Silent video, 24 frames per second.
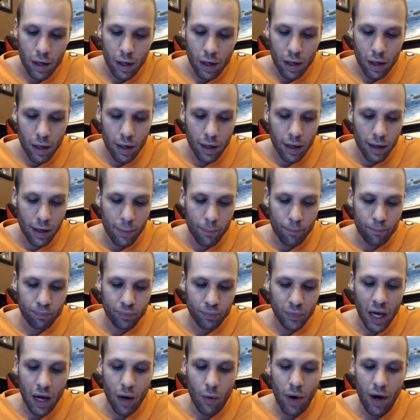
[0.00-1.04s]

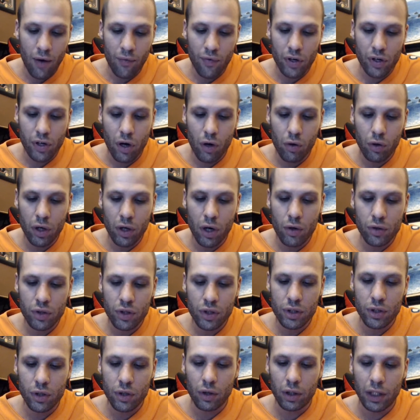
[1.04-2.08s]
However, no
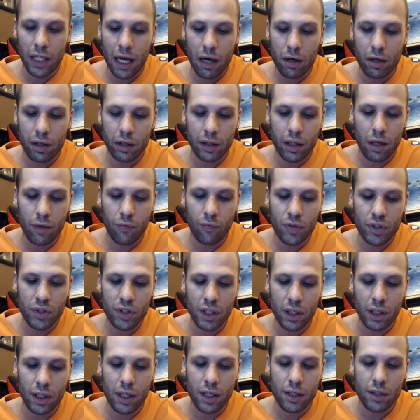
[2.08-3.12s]
coaches are allowed at league
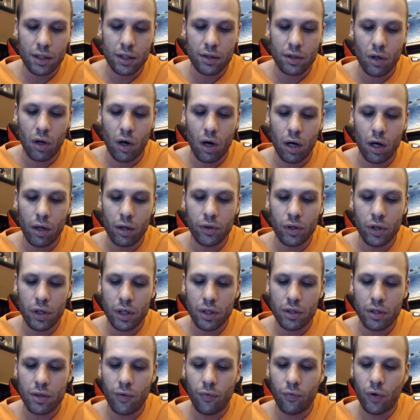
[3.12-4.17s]
facilities until all
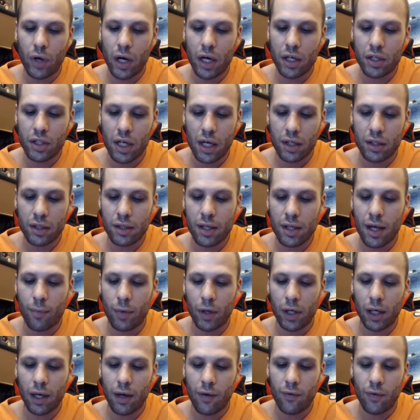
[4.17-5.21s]
32 franchises have
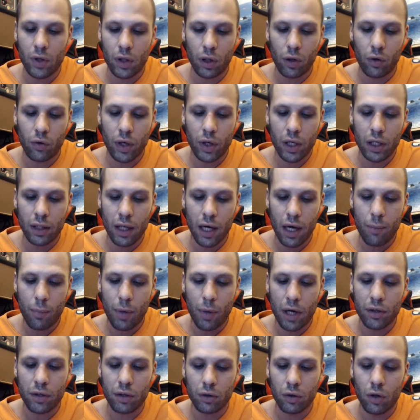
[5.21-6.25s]
been given the green light
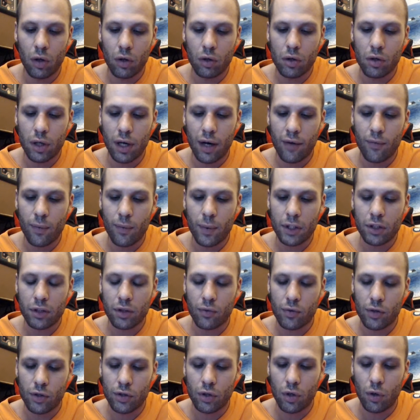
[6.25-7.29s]
by their local governments to
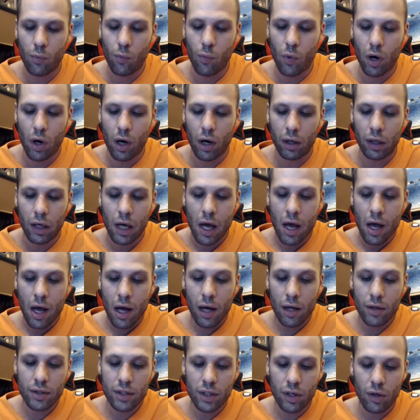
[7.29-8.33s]
resume work.
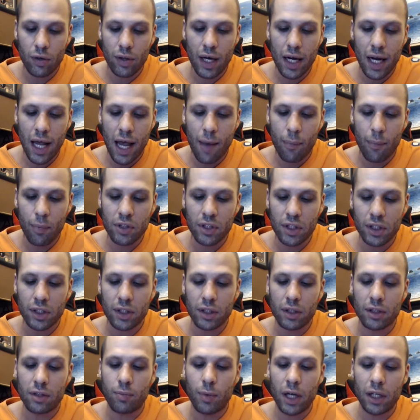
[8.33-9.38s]
Until that happens, it's
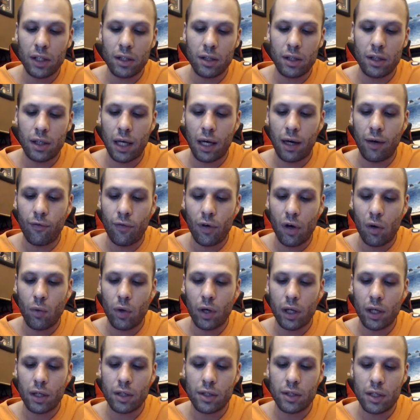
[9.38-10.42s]
expected the NFL
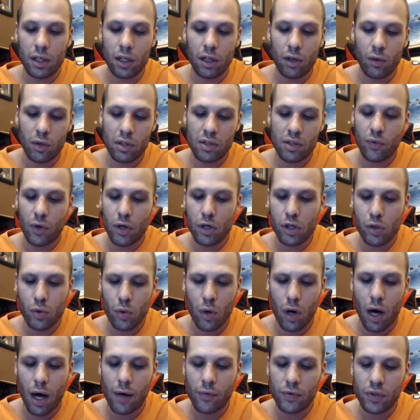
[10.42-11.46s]
will continue its
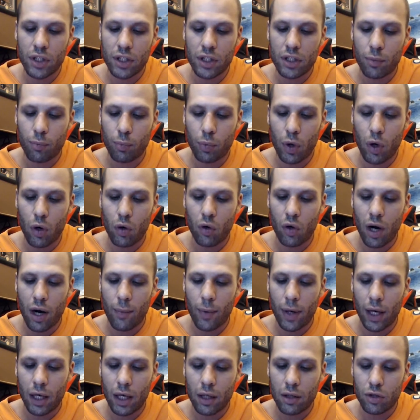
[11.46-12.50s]
virtual offseason
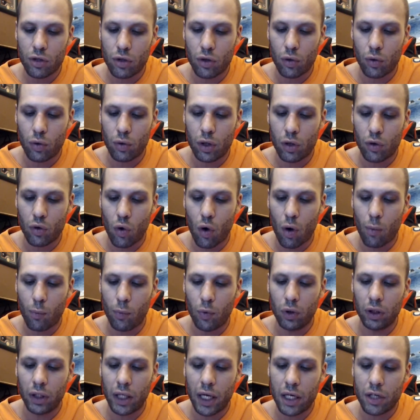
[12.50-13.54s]
program into the
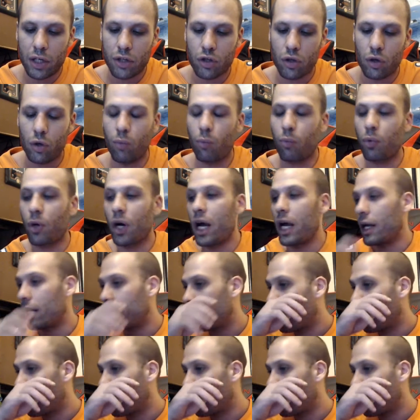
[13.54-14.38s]
normal late June break.